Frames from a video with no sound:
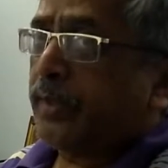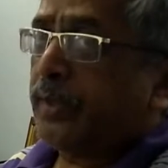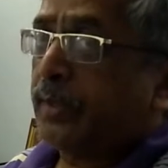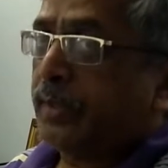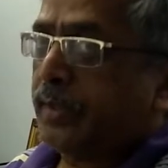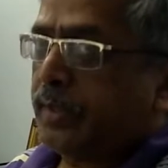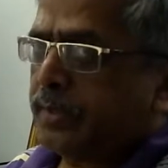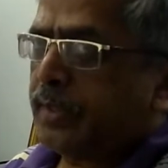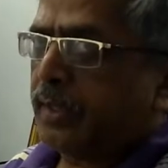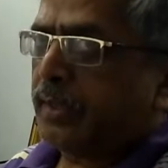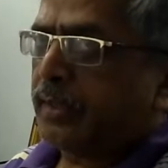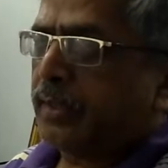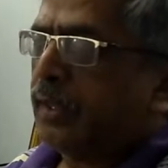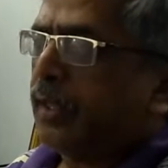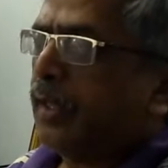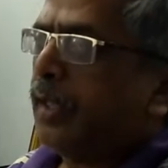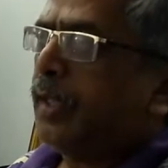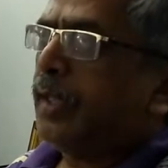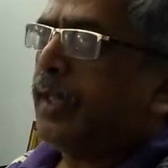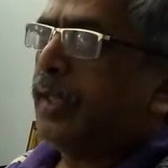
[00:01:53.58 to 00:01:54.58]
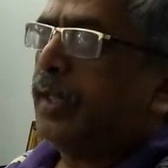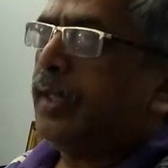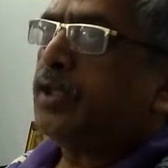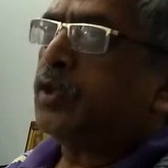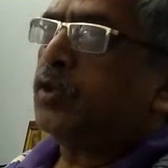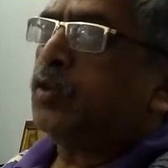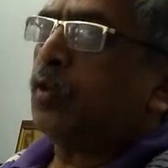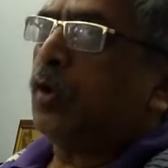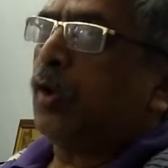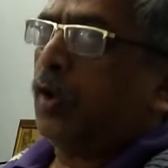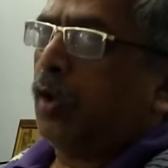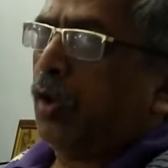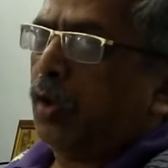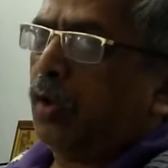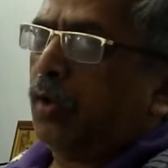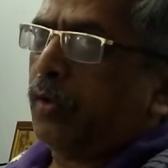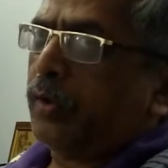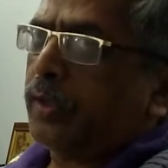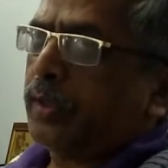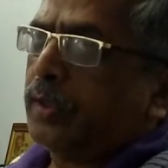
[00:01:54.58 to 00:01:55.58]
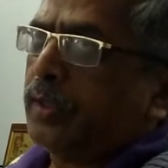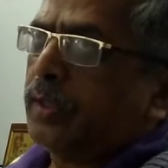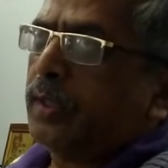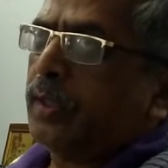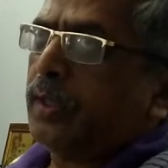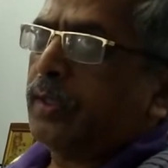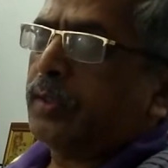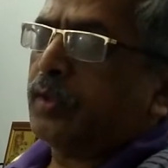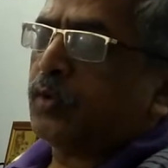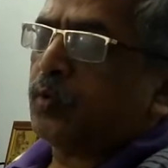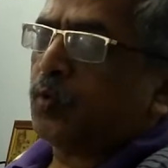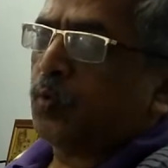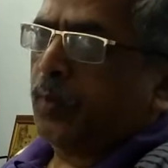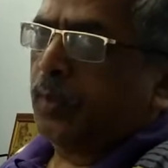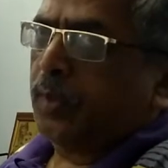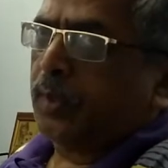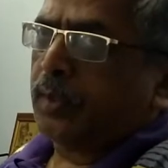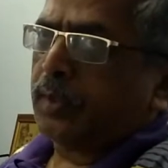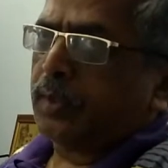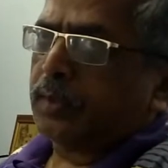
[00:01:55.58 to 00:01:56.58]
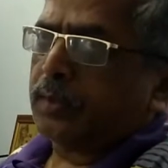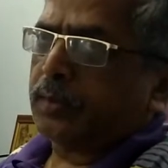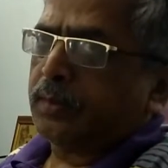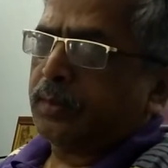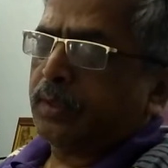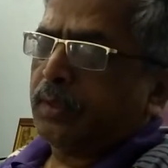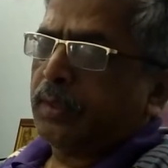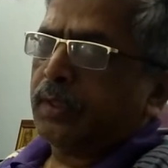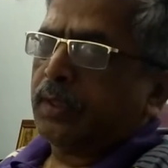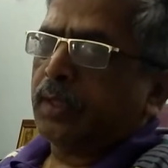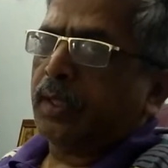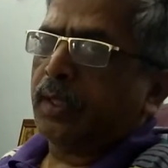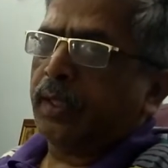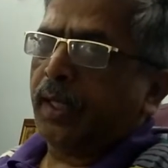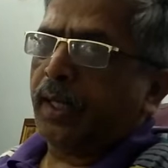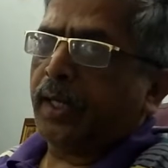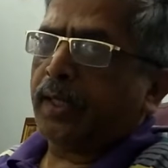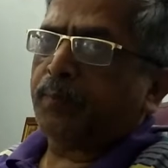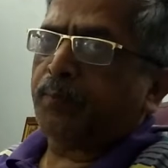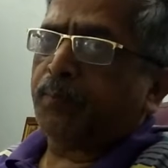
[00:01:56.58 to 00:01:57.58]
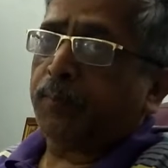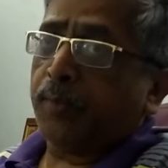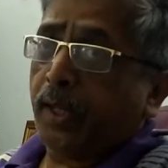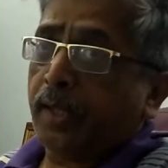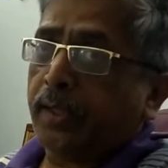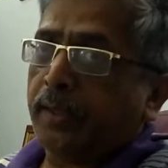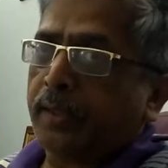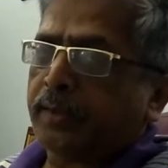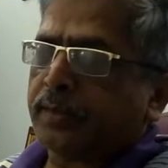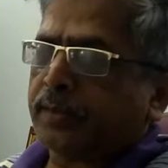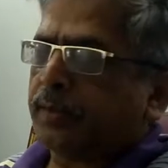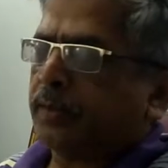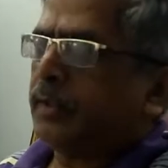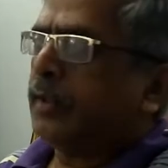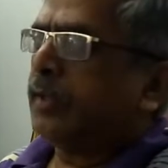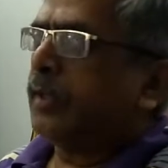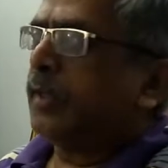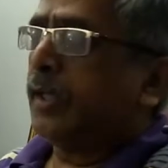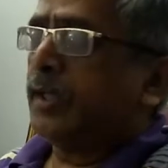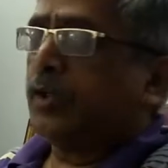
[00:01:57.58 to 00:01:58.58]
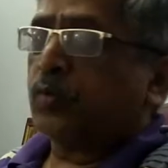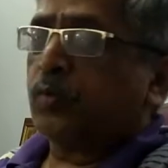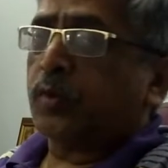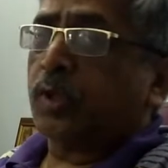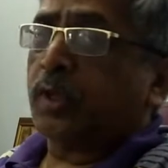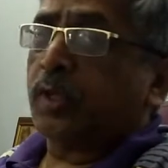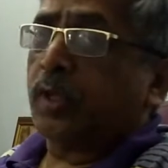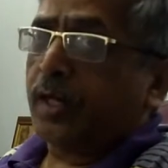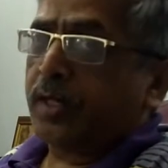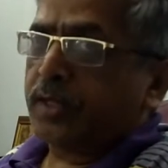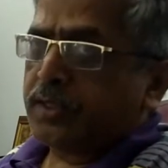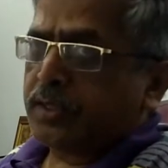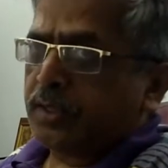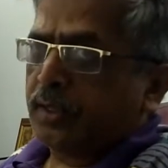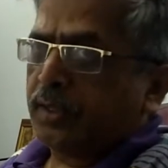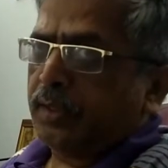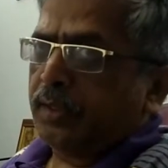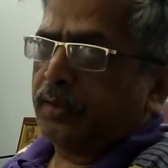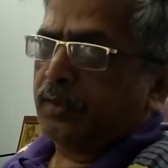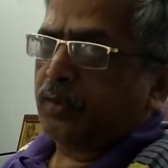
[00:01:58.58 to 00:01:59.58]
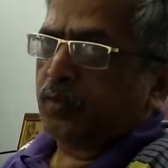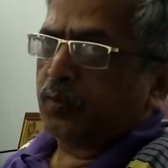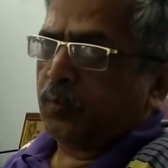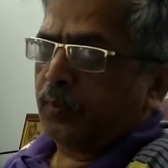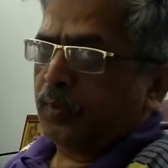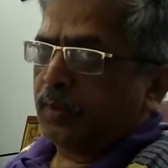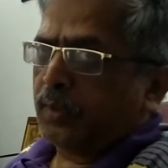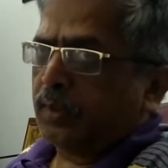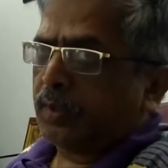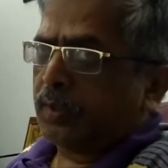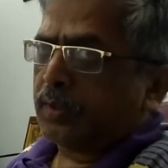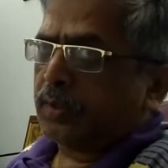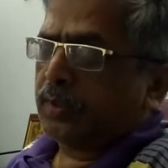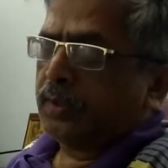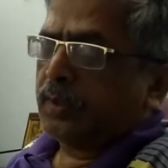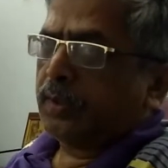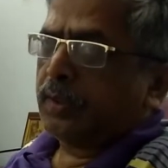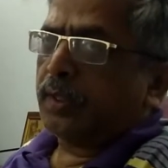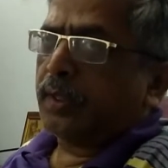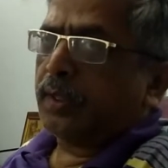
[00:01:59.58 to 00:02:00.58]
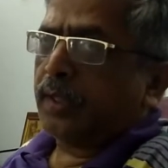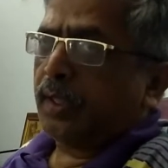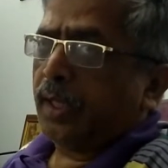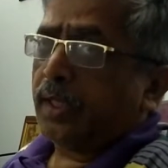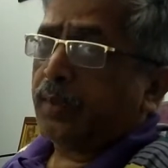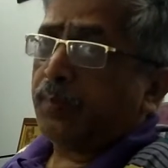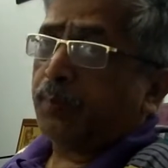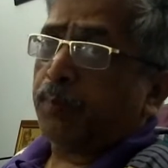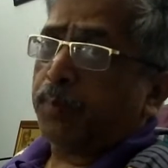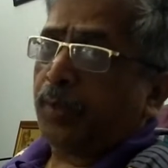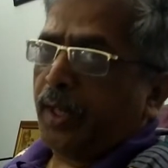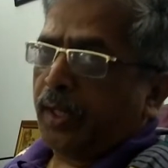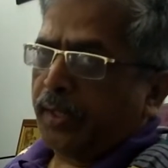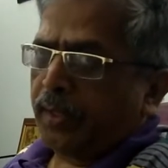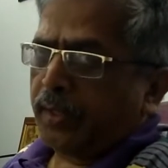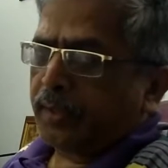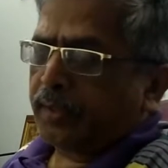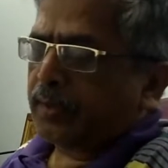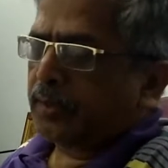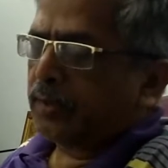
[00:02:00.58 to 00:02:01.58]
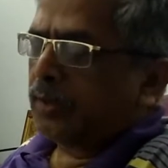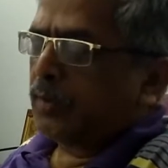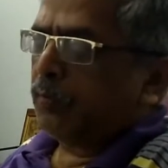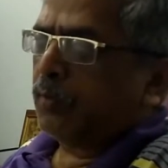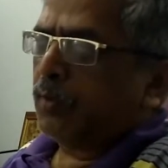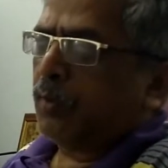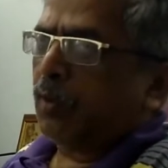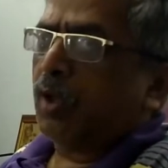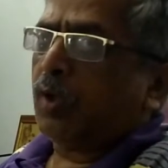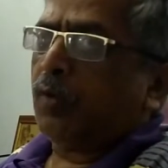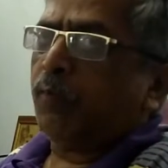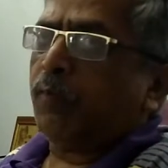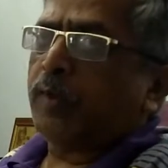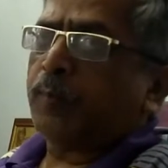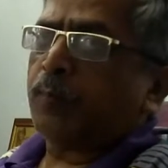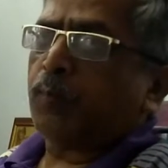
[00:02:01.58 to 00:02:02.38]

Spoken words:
the digit is your Lord in this world. That planet is your guardian in this world. That planet will always